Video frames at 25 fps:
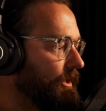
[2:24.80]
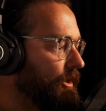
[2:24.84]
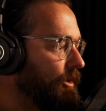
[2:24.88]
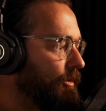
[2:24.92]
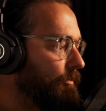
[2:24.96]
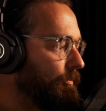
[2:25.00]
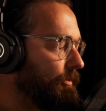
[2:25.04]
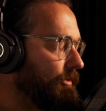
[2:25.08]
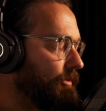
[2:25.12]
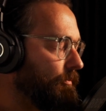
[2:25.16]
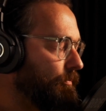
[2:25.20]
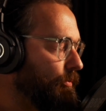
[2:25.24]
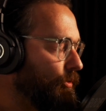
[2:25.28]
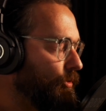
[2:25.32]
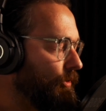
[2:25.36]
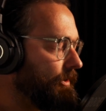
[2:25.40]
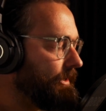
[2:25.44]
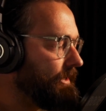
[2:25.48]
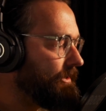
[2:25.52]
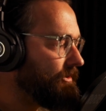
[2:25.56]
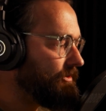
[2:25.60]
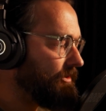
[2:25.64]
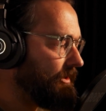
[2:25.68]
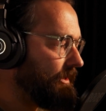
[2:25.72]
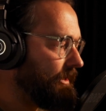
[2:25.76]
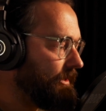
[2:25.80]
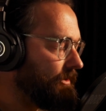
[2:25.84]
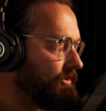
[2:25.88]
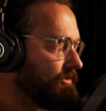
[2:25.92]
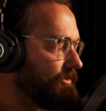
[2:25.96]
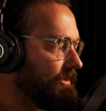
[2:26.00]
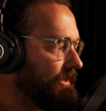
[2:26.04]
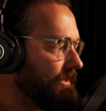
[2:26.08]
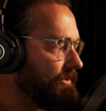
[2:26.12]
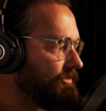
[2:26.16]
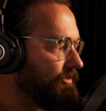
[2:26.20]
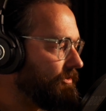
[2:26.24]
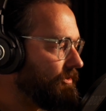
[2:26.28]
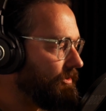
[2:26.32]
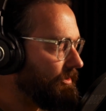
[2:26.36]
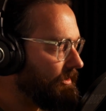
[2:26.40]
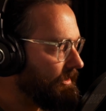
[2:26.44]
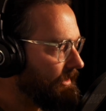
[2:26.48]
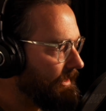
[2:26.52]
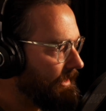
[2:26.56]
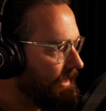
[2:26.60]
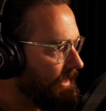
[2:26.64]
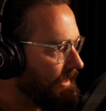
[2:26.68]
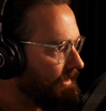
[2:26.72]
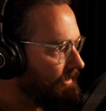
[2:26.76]
But the point is this, is
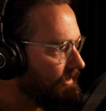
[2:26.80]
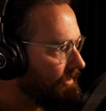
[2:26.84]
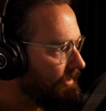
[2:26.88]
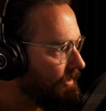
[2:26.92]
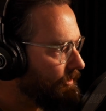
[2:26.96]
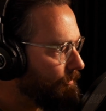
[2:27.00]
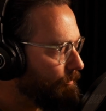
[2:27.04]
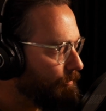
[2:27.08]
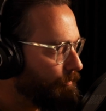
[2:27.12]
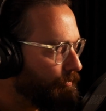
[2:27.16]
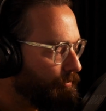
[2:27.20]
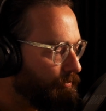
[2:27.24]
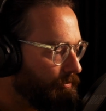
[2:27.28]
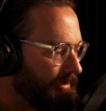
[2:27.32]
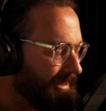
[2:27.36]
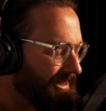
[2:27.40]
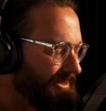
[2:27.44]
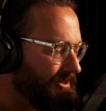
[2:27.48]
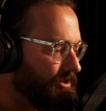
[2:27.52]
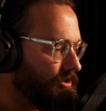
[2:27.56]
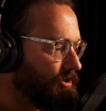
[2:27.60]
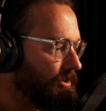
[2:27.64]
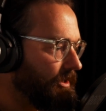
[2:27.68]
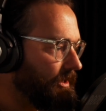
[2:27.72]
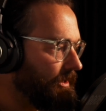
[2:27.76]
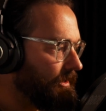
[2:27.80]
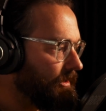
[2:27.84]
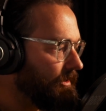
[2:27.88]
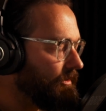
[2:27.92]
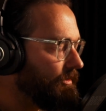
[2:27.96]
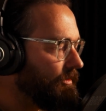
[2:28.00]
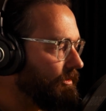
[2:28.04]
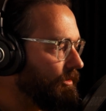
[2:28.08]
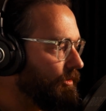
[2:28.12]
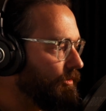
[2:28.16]
that in the breaching